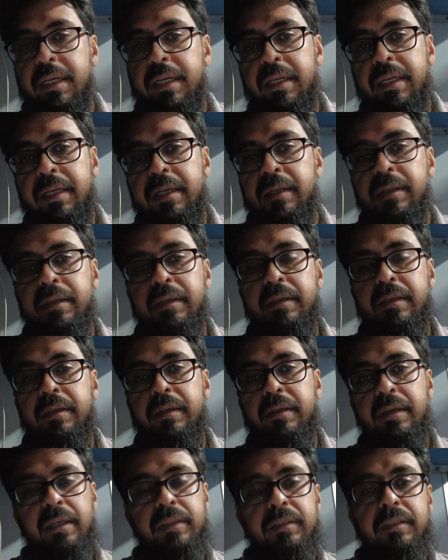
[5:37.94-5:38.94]
any other
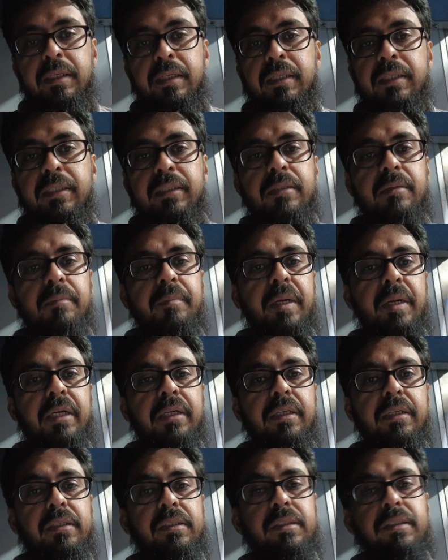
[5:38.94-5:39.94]
Rajdhani, the
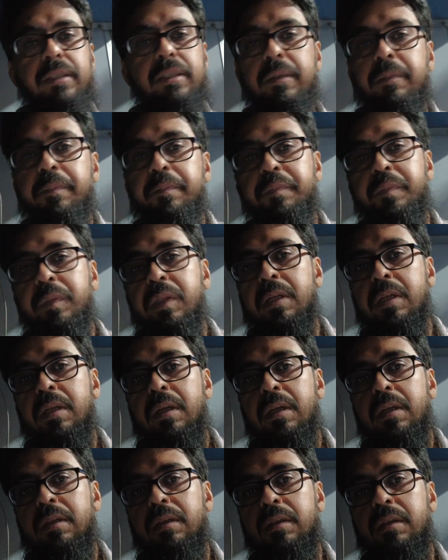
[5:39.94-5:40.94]
pattern is same.
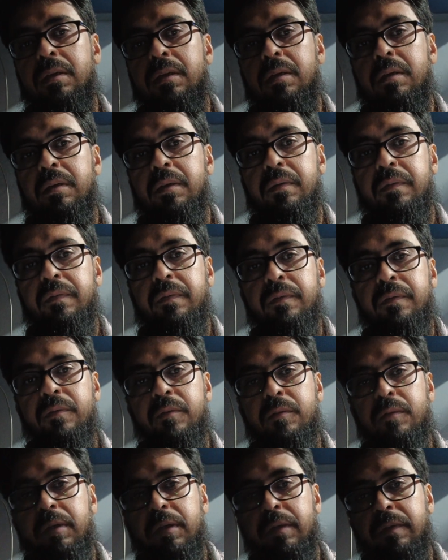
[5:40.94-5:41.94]
The
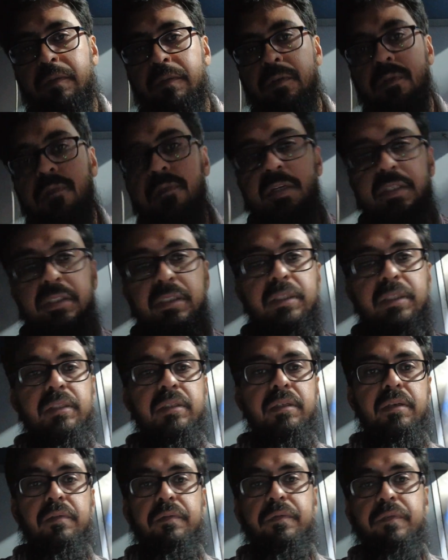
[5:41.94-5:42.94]
food for veg is served